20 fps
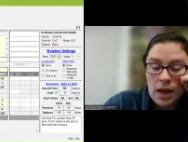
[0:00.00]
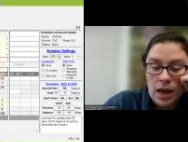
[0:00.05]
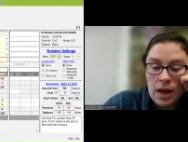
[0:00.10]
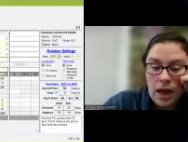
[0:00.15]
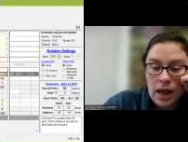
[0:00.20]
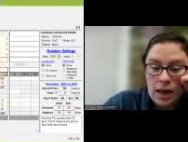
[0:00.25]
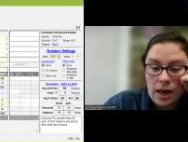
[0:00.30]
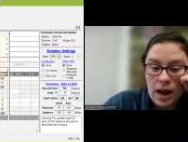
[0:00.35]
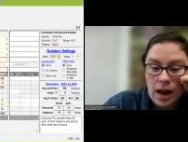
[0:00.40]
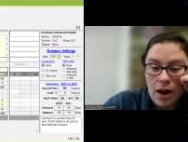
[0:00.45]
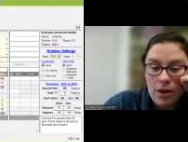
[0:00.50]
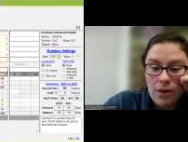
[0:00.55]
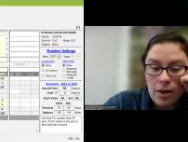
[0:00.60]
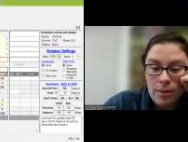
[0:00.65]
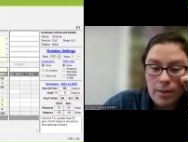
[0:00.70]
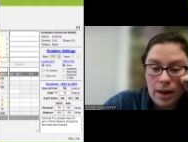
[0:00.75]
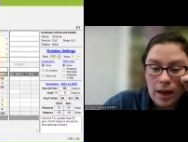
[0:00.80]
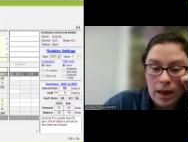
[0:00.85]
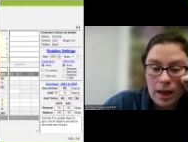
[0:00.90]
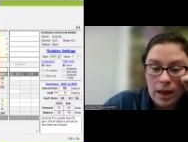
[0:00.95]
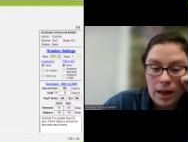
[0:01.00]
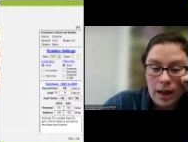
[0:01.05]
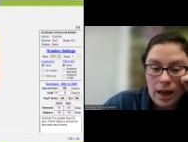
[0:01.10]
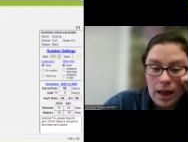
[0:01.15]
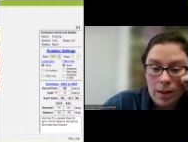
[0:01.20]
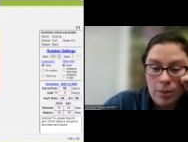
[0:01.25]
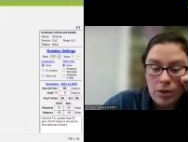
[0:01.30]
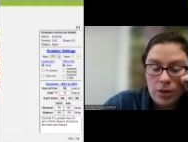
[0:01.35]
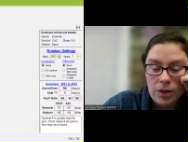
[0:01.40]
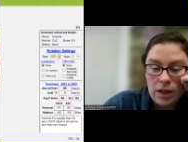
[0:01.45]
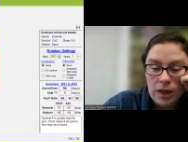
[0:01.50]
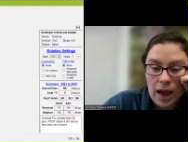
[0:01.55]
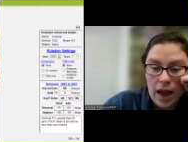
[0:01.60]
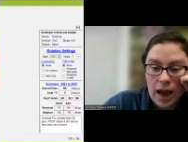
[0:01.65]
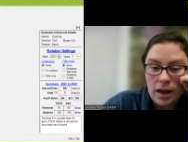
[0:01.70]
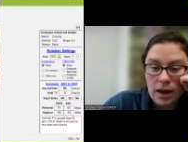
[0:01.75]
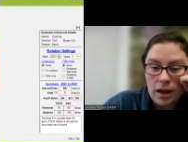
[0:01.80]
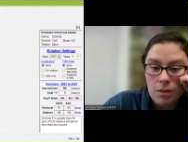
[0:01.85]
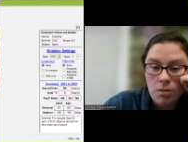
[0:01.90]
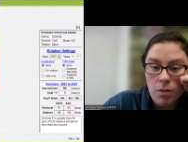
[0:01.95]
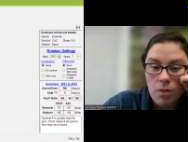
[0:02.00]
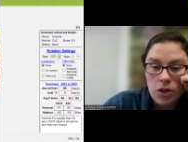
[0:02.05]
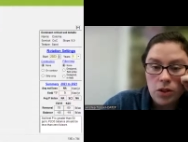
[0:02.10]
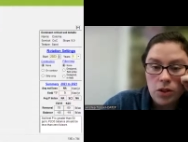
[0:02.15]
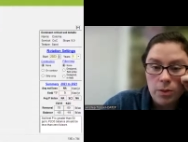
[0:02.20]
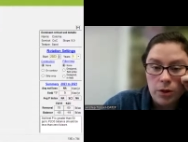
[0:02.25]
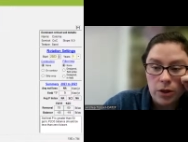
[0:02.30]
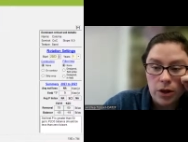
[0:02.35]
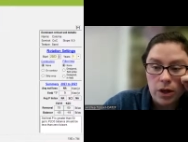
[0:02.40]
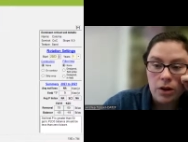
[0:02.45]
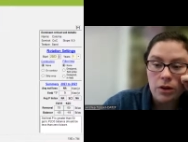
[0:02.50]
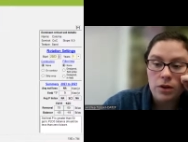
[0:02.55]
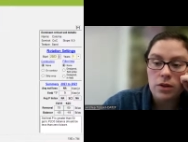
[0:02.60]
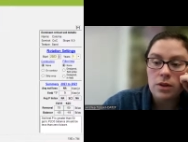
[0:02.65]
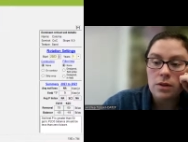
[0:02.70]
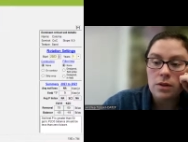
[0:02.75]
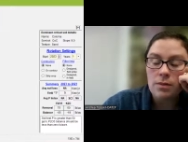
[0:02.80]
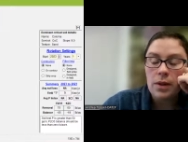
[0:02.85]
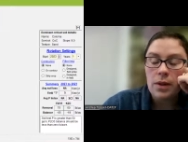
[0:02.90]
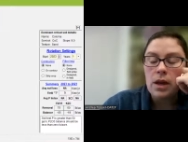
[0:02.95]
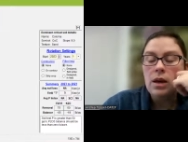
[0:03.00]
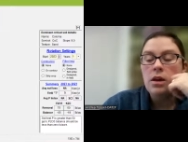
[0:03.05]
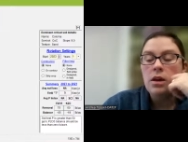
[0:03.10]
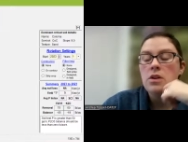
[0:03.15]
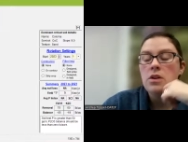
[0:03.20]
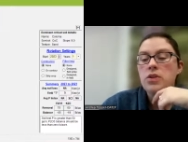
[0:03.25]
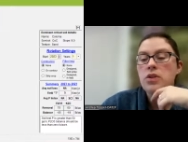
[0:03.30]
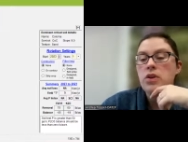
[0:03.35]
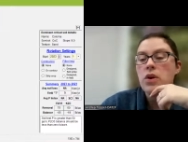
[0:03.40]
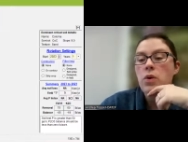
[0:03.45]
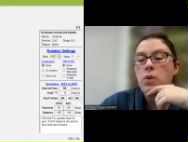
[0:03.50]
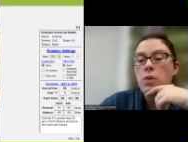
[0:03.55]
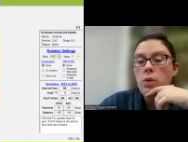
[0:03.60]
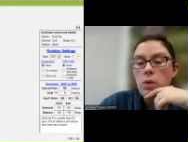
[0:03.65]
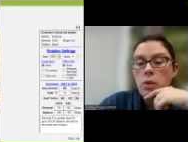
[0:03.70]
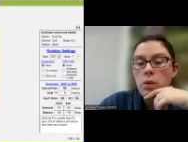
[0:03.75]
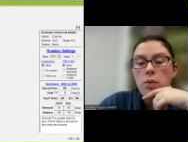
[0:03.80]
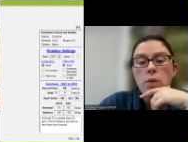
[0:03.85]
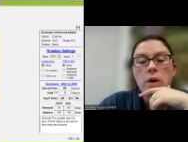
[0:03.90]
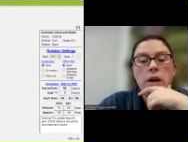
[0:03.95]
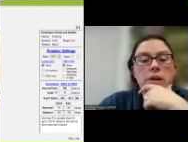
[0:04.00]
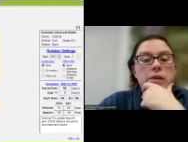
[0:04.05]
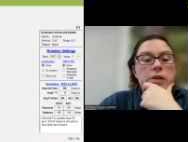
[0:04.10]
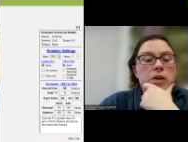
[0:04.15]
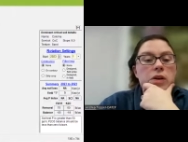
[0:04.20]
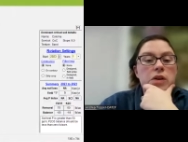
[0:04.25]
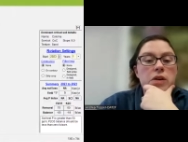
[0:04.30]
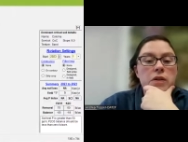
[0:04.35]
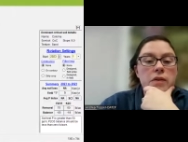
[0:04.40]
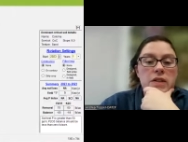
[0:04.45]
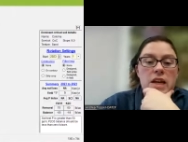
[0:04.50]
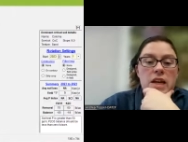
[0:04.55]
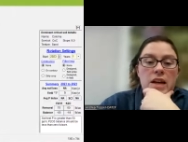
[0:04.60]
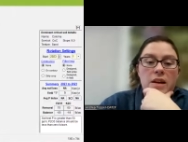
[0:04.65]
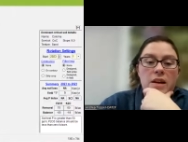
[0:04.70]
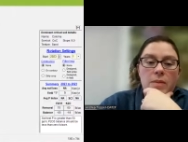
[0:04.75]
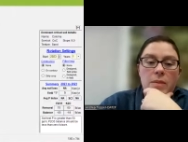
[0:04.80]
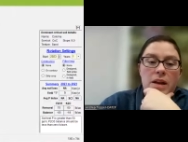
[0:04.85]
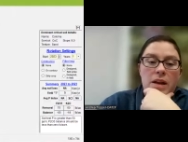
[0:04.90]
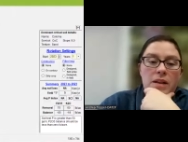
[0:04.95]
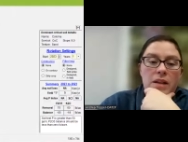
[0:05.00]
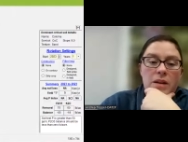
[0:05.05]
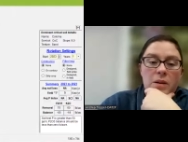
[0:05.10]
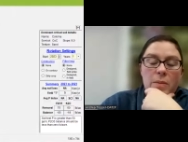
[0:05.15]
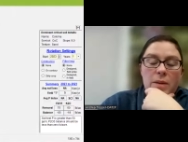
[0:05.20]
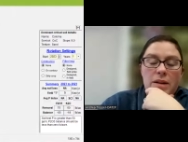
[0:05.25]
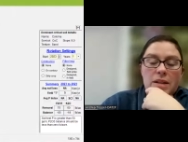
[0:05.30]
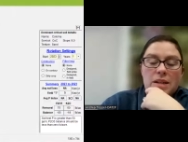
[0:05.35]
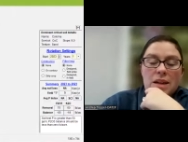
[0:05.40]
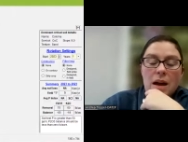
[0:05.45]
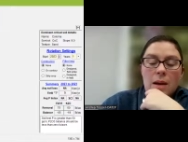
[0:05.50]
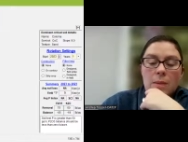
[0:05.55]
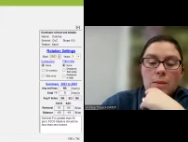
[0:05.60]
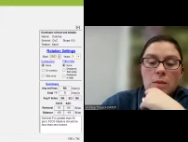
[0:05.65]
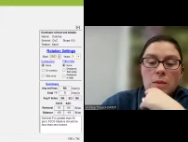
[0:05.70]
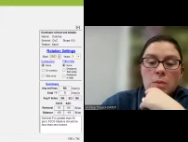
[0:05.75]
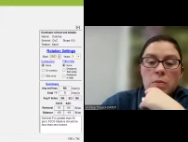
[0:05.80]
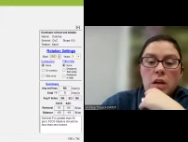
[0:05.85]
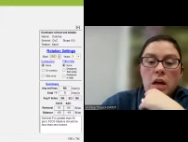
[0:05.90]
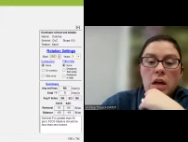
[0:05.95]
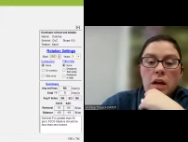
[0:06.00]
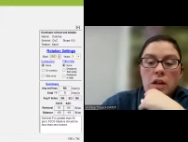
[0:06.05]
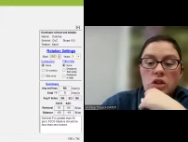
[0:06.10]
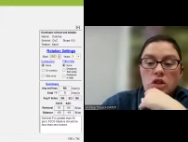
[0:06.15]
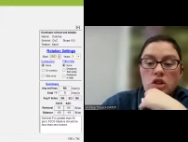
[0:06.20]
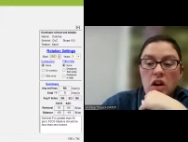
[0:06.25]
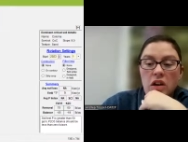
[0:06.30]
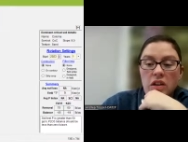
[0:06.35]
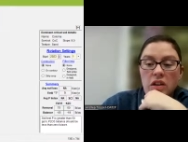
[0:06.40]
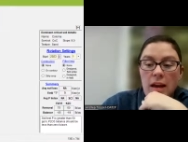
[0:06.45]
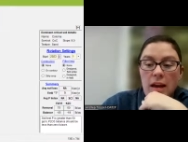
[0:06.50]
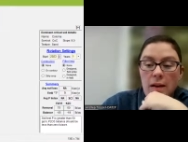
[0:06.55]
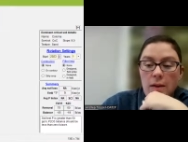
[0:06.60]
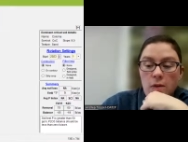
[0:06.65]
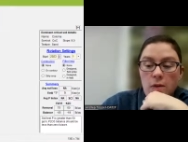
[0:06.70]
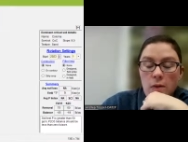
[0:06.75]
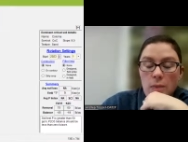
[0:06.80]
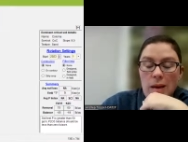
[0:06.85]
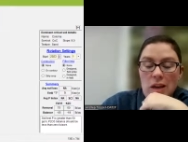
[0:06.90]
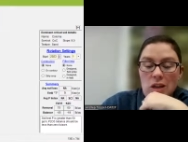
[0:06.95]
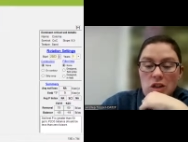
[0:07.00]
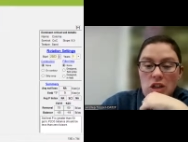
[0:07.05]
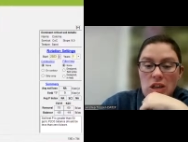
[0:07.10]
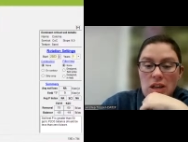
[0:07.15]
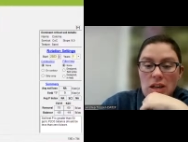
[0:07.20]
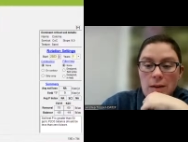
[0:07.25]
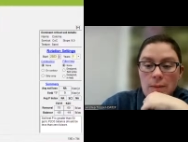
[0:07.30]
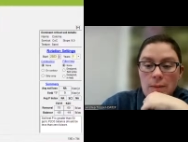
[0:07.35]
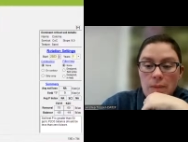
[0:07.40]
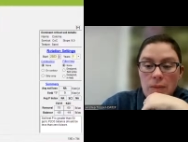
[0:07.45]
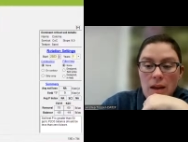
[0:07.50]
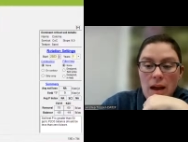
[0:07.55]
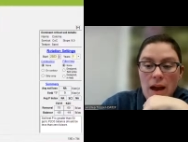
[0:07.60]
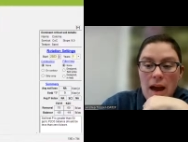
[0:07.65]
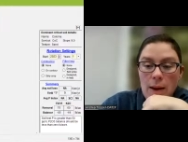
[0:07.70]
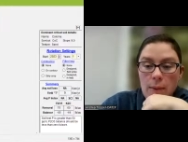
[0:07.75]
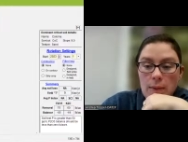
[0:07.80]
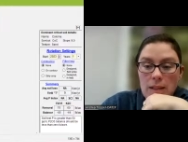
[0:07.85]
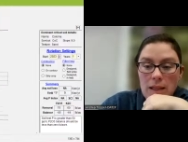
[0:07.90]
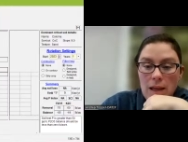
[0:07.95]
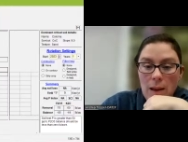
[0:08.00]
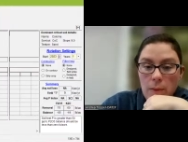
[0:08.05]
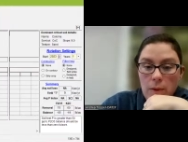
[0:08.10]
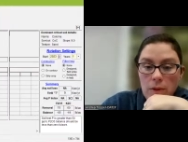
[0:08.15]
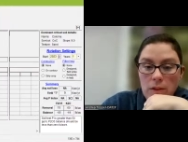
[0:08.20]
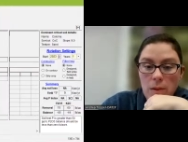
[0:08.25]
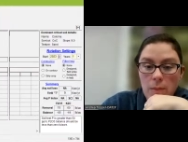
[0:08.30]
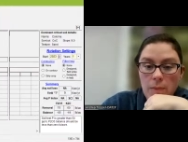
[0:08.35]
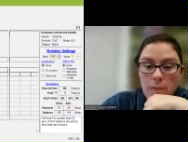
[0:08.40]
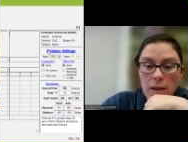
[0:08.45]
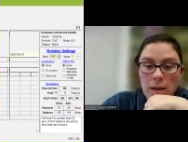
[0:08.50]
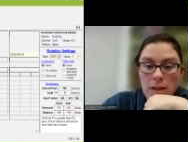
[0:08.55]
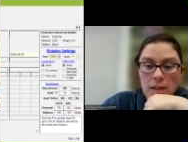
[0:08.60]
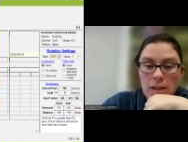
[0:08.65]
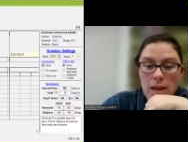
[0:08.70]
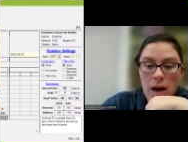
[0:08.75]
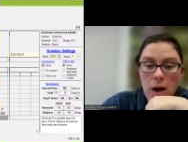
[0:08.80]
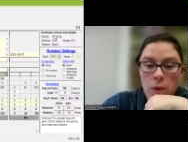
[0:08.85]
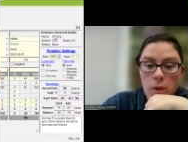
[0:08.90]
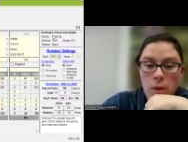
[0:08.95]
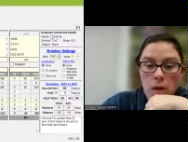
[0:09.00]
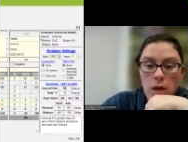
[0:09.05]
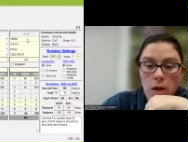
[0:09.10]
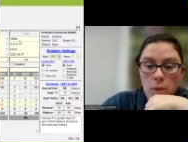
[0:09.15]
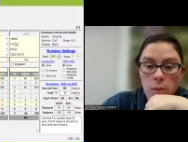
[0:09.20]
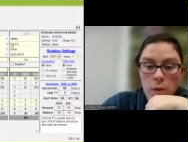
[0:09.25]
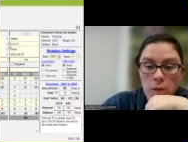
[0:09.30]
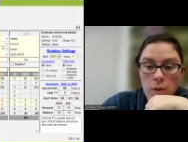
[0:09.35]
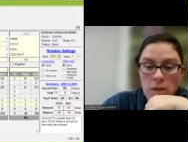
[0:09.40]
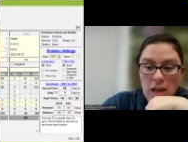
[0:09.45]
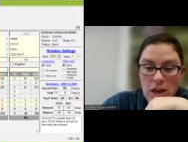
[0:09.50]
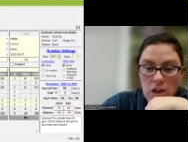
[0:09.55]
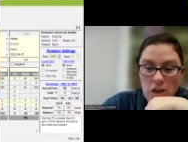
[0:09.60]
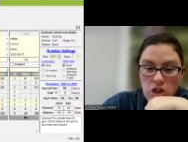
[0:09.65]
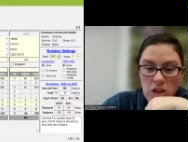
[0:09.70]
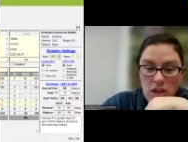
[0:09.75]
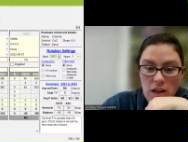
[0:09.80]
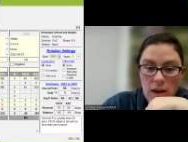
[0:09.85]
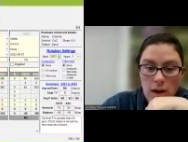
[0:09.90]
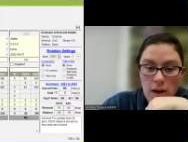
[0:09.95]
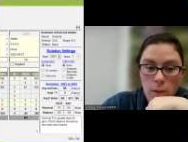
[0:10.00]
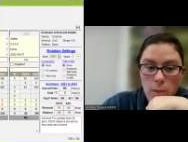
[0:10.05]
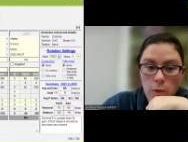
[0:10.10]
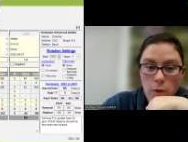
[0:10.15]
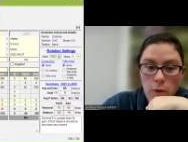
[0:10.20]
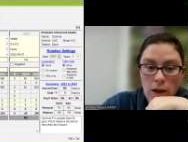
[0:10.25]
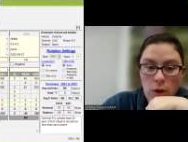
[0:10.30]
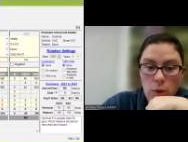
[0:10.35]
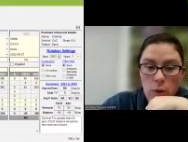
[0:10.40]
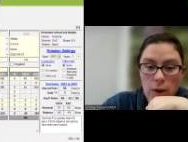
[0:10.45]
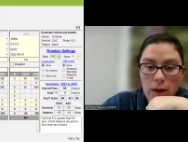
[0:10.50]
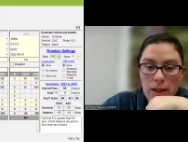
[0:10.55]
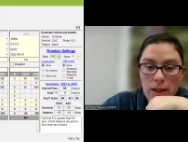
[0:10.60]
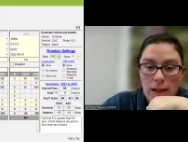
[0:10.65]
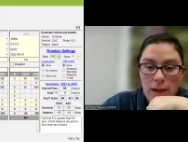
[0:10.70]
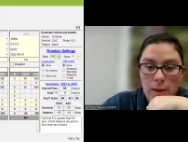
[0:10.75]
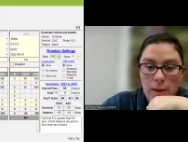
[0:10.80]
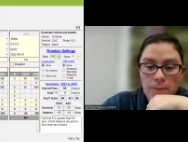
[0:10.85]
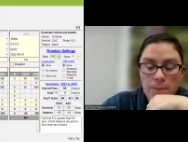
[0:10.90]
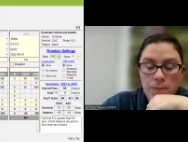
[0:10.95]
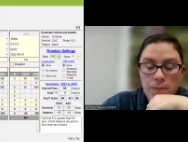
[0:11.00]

And now I'm able to add in multiple years. So what could have taken me a little bit of time to plug and chug that information, I was able to build out a rotation here pretty quickly.